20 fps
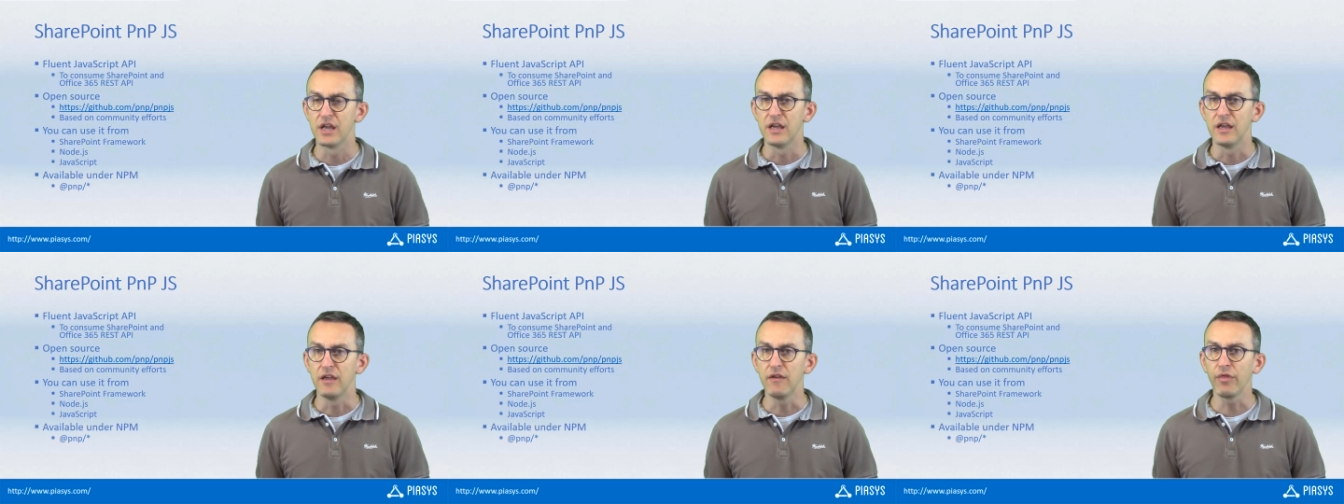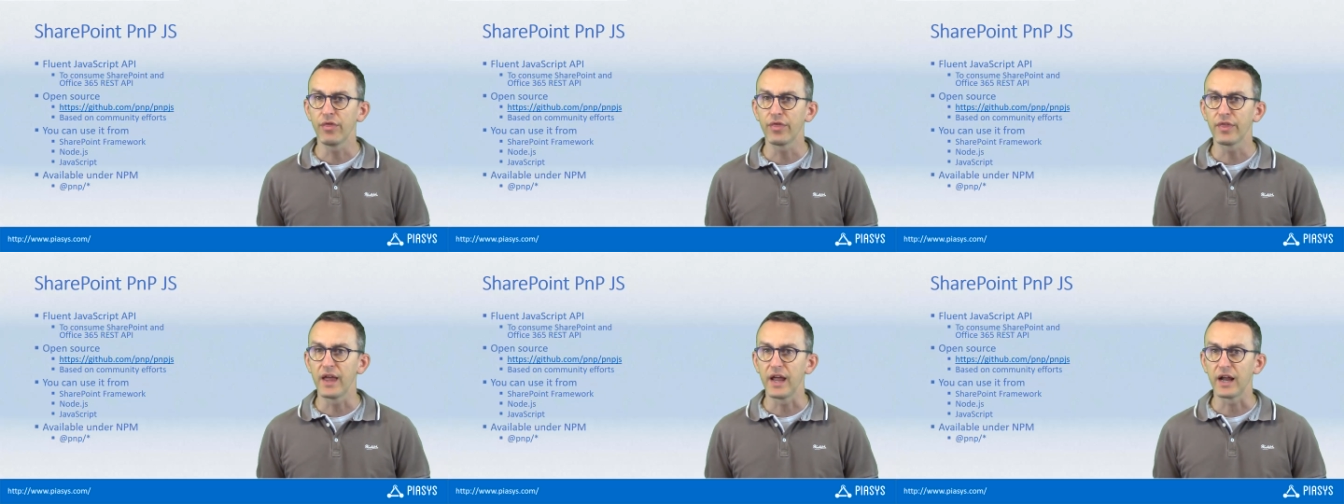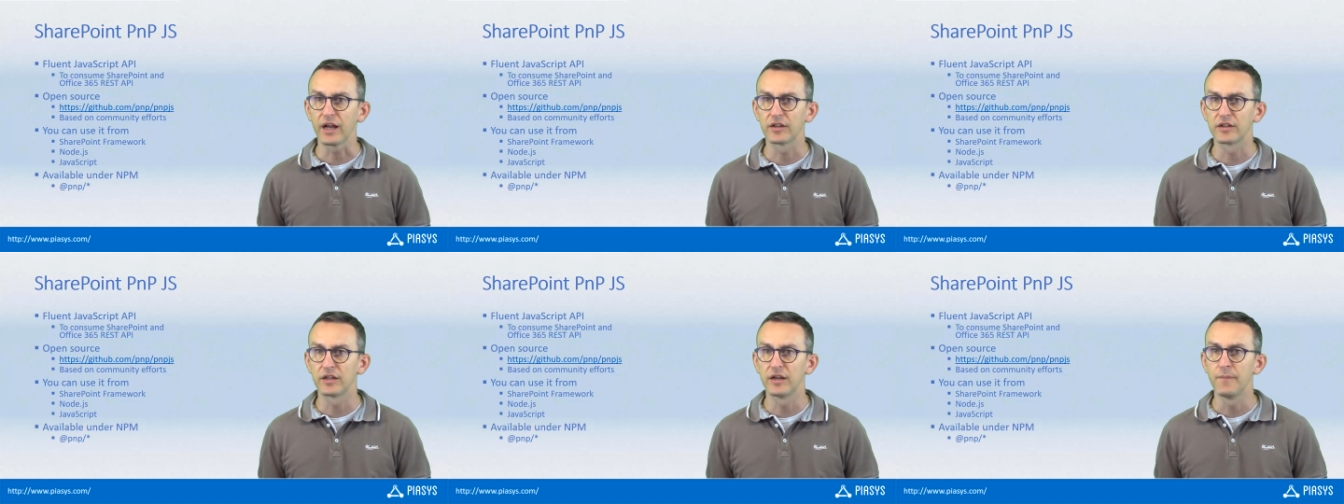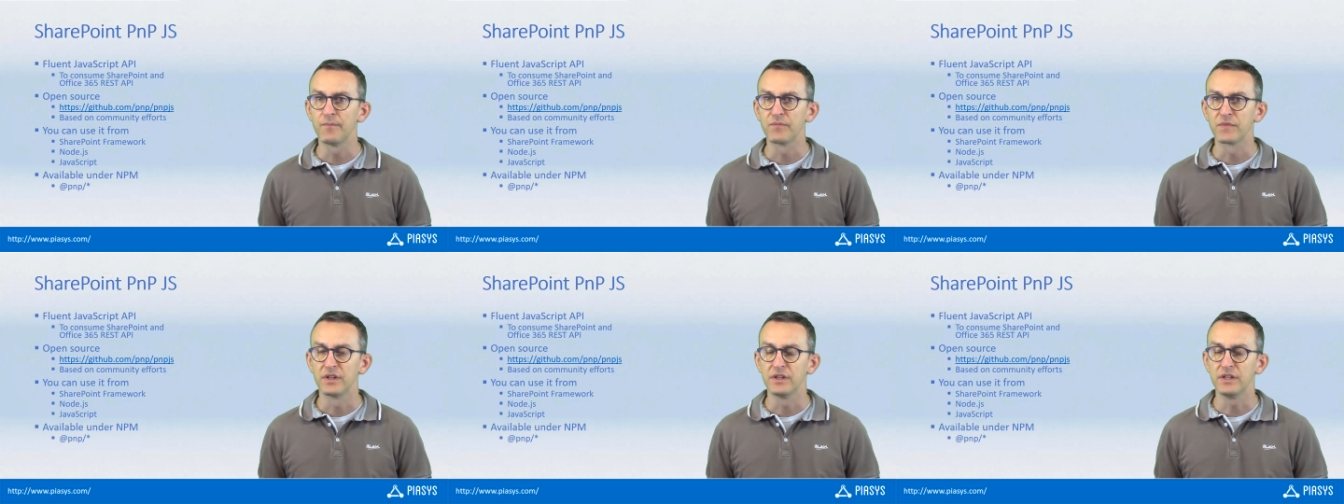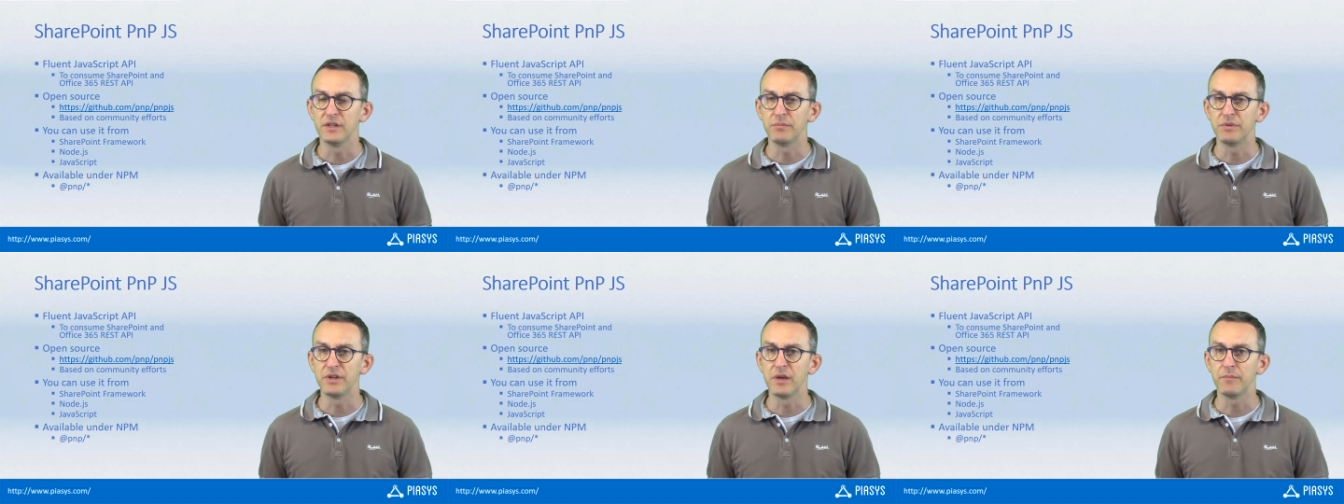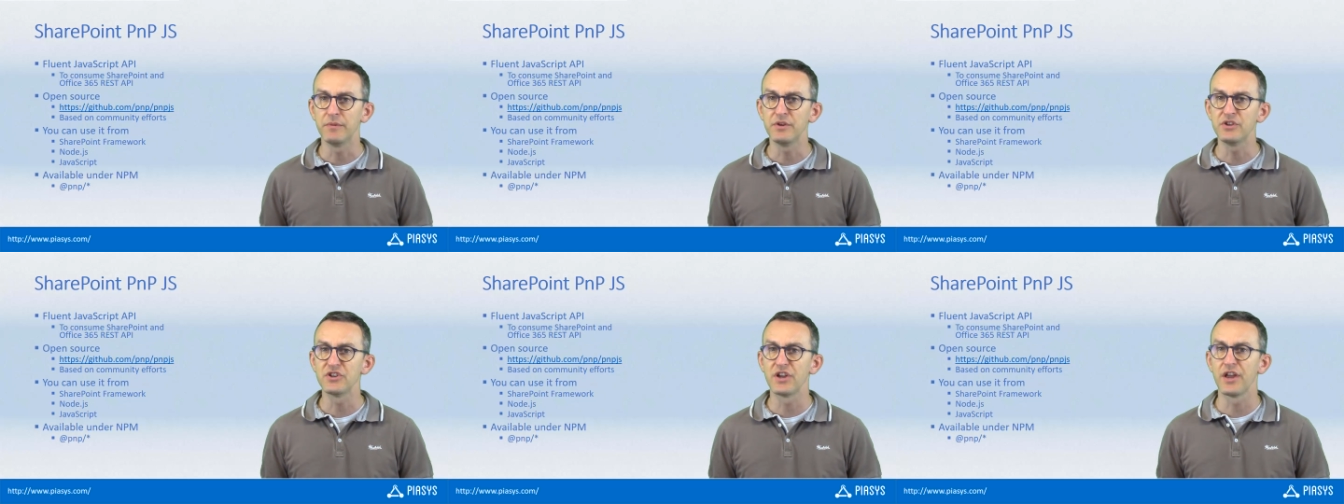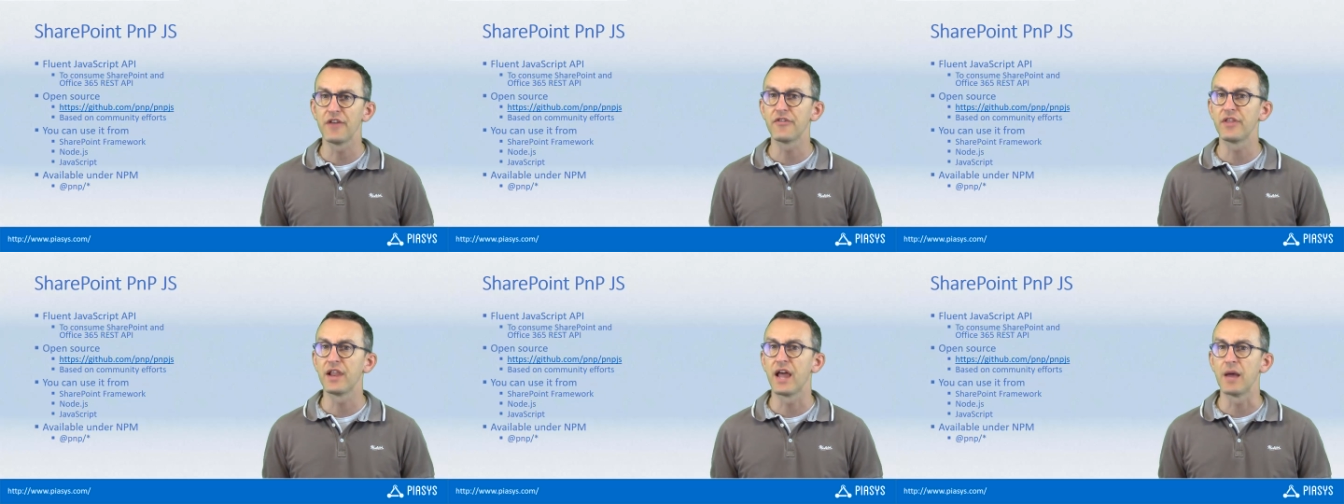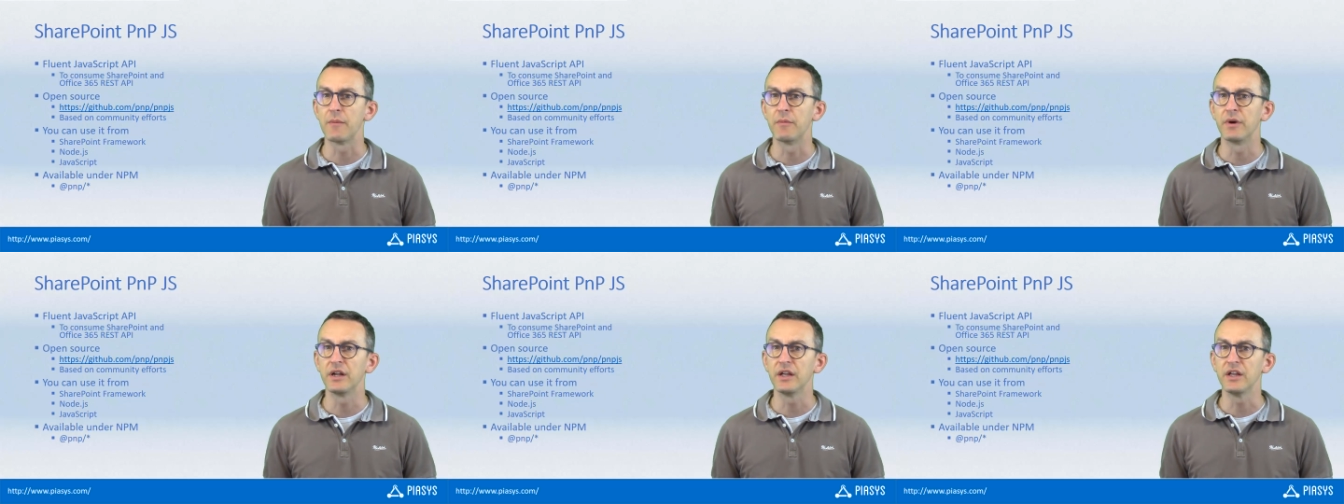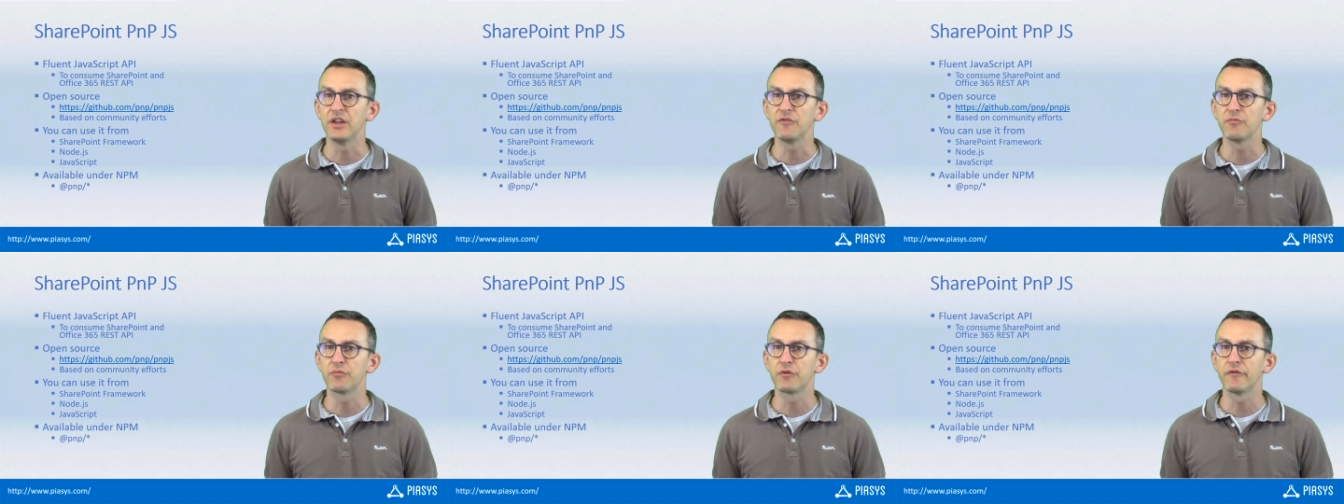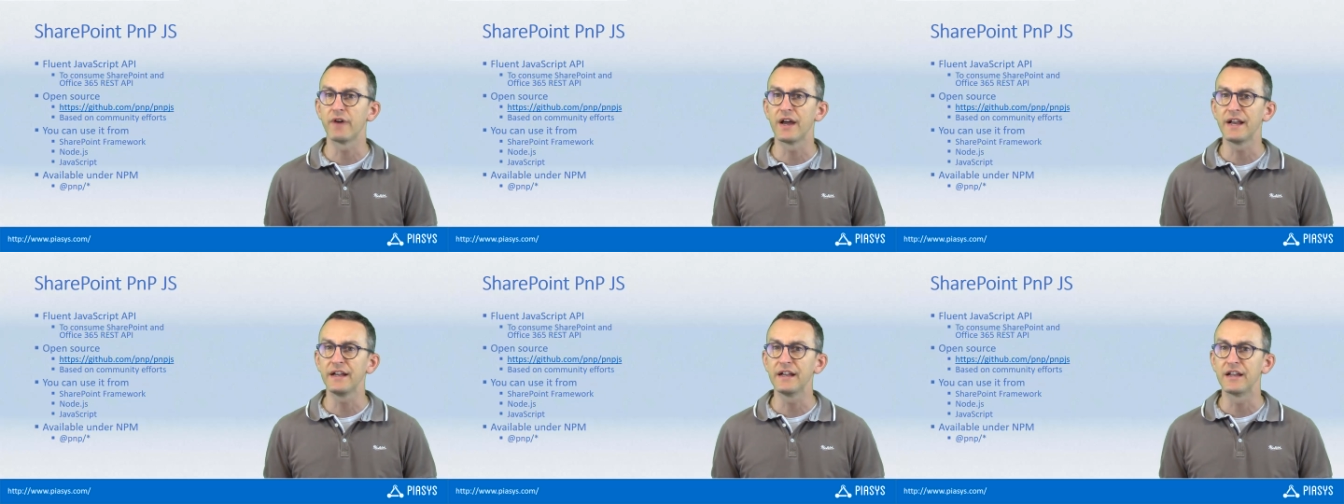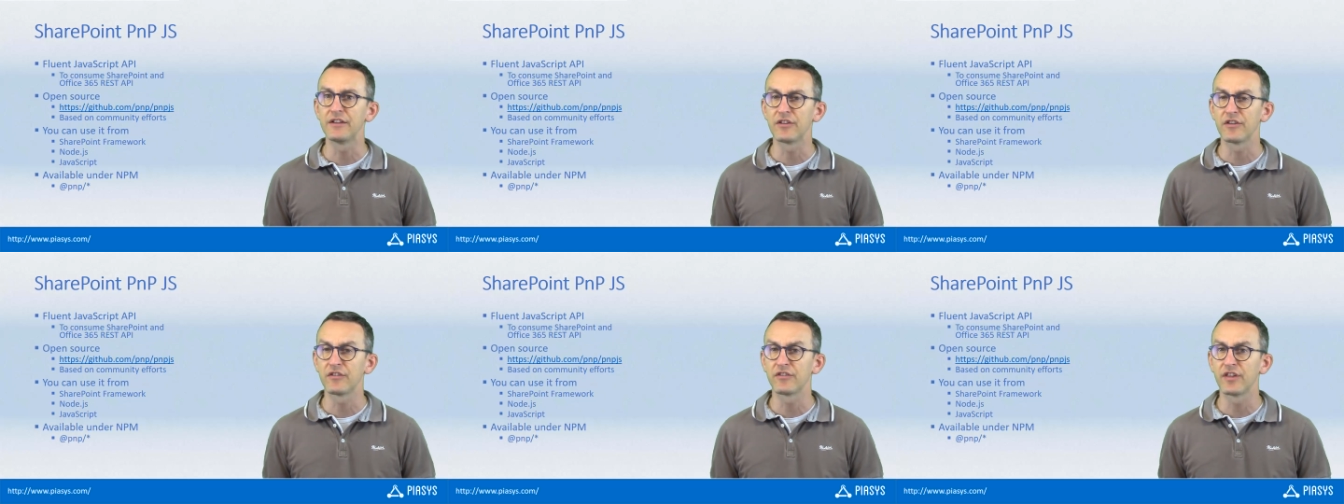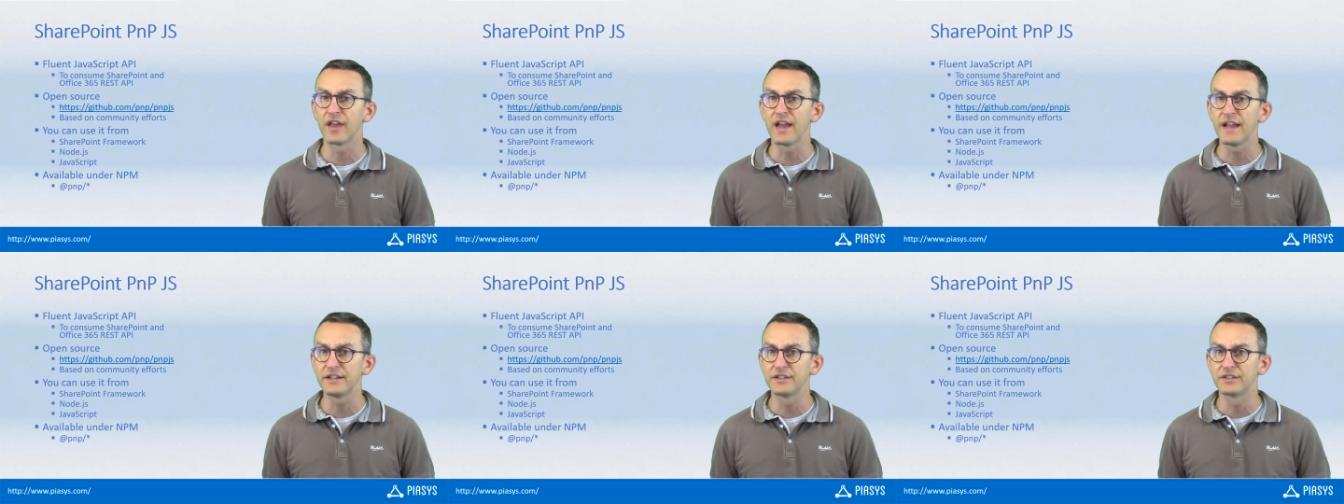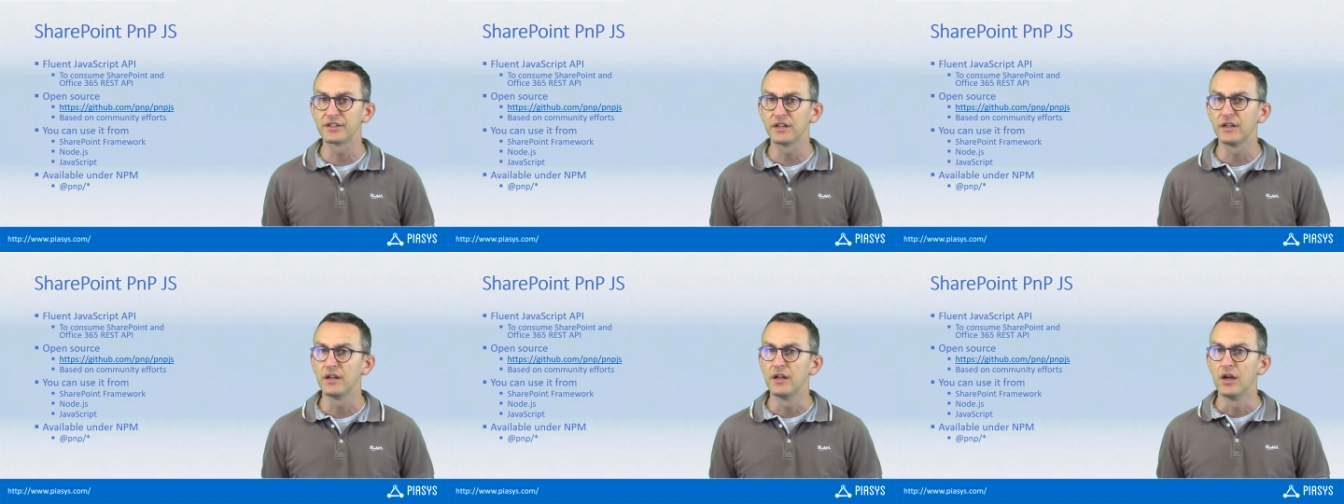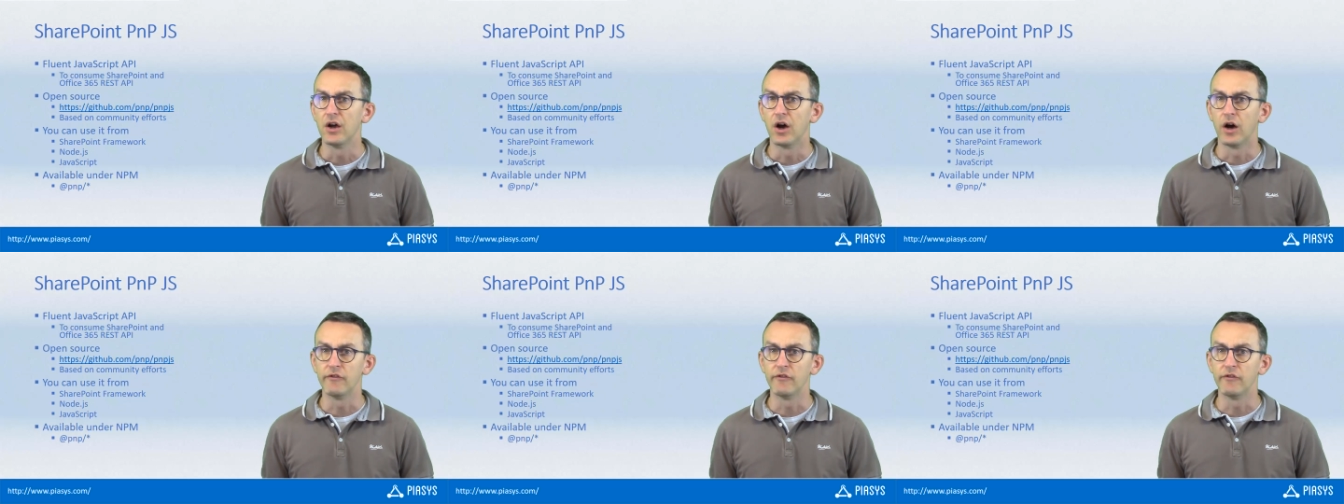In fact, uh, the PnPjs library is provided as a set uh,